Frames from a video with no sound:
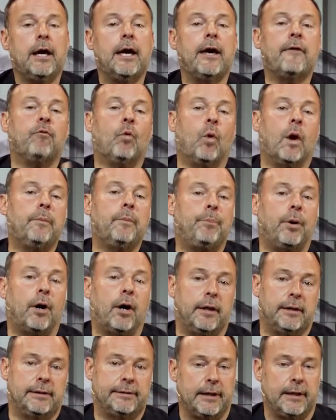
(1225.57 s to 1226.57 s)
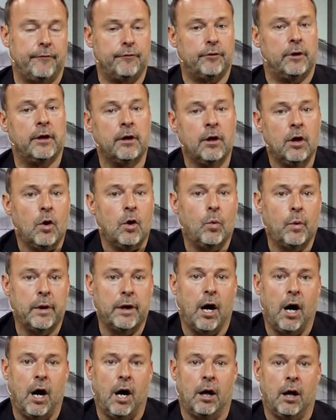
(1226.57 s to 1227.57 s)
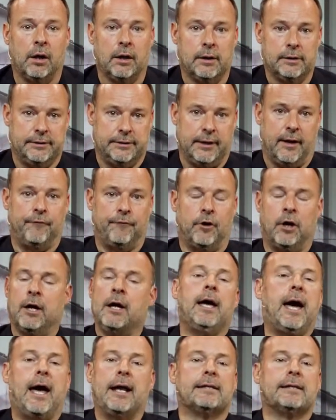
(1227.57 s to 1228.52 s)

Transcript: If one part is suffering, we all suffer.